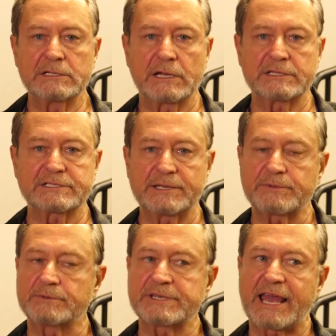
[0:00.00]
Uh,
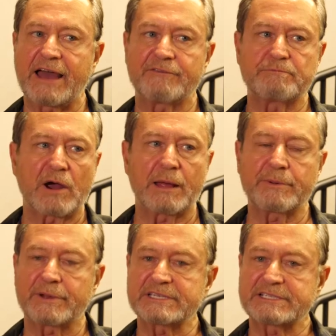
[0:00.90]
symptoms, they have
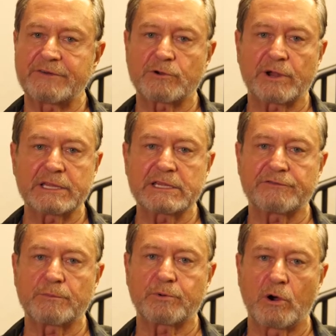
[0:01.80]
probably about seven or eight
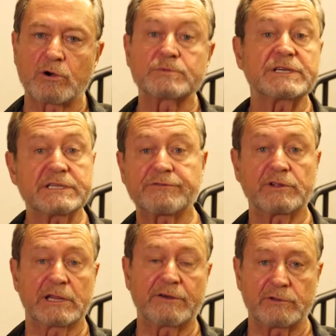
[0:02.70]
different programs on
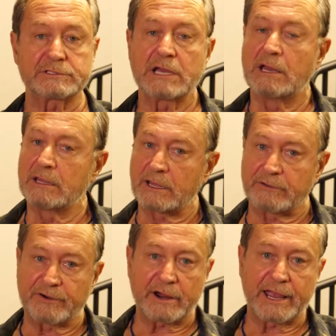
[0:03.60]
different levels that
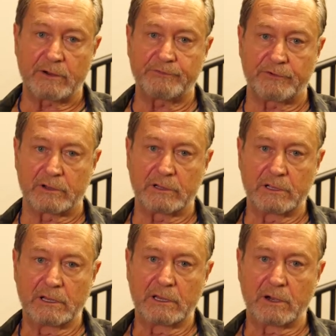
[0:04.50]
are very helpful,
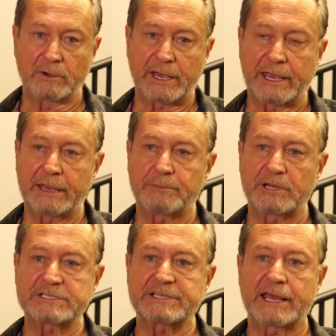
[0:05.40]
okay?
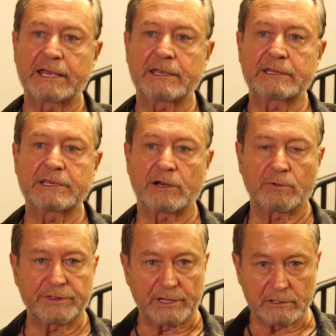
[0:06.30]
Plus they, you
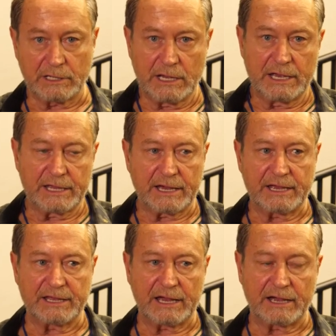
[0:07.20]
know, they'll uh,
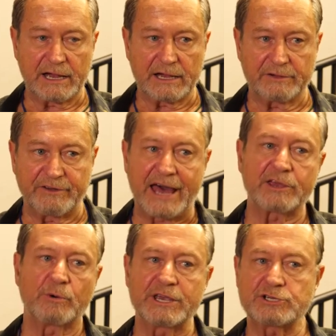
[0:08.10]
uh,
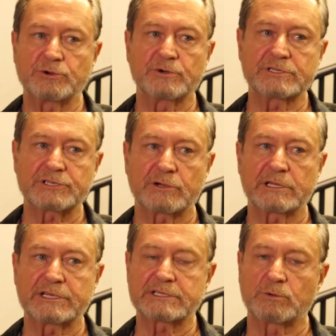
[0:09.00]
evaluate you
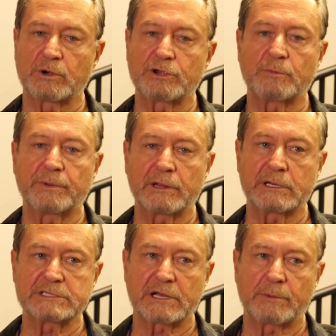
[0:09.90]
certainly to where your
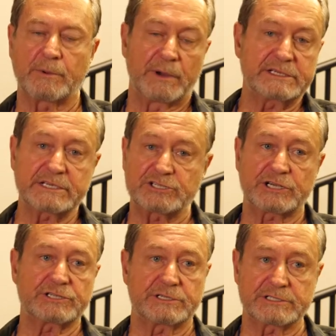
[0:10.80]
abilities are, but my
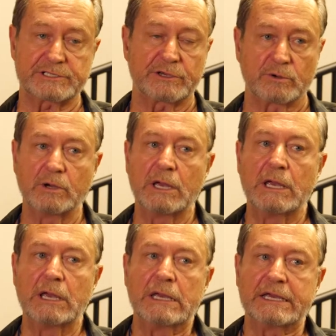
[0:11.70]
suggestion is too,
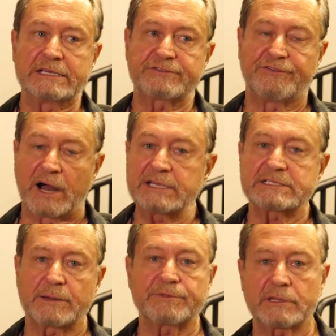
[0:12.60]
is find
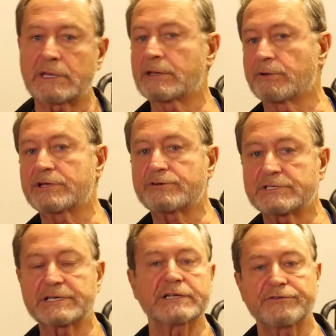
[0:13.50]
something that you're
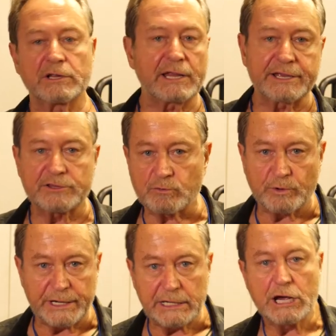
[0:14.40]
interested in. If you like to
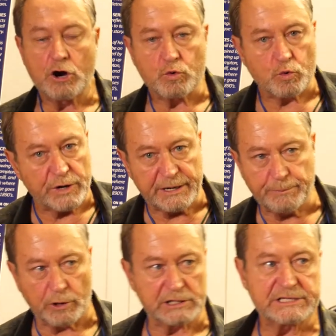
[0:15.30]
read,
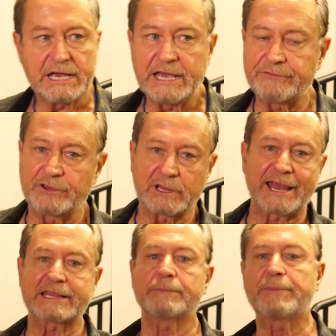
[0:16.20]
read books. If you
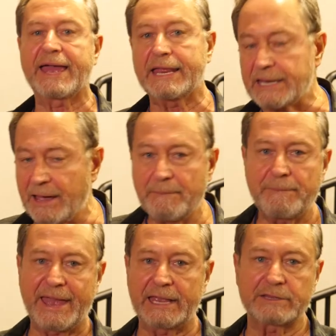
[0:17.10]
like to paint,
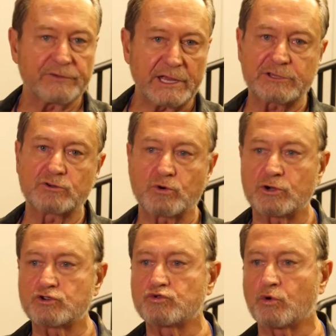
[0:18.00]
paint. If you like to
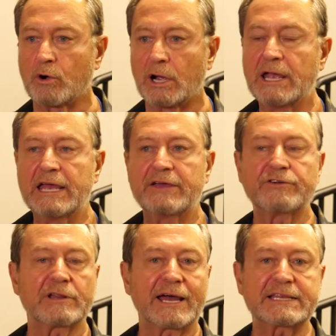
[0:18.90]
draw, draw. If
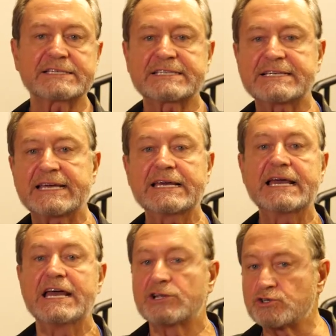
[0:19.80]
you like to
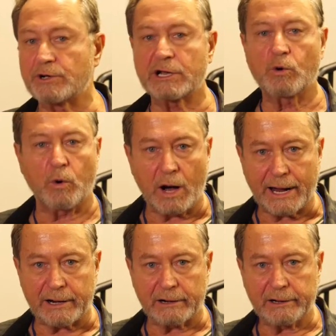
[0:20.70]
sing, join a
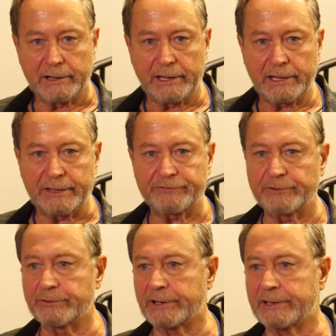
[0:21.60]
choir. If
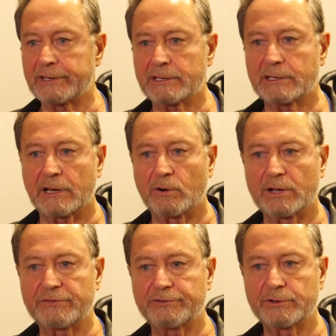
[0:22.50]
you, uh, you know,
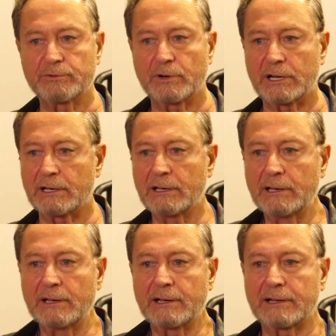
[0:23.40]
if you uh,
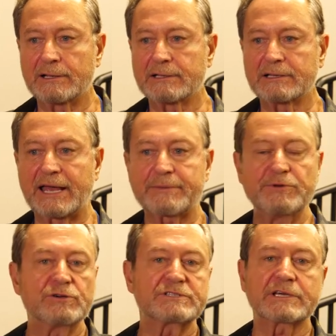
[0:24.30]
uh, like
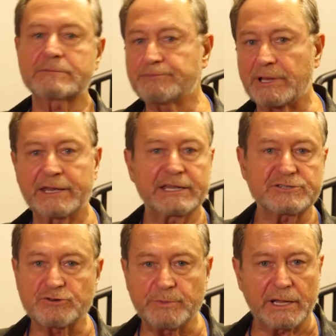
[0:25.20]
music, play an
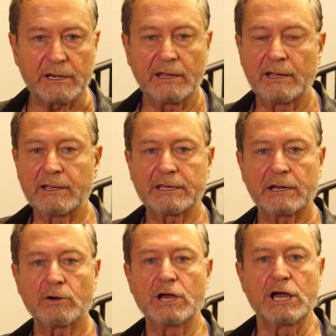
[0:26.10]
instrument, you
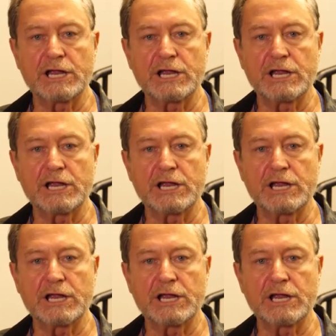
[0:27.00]
know.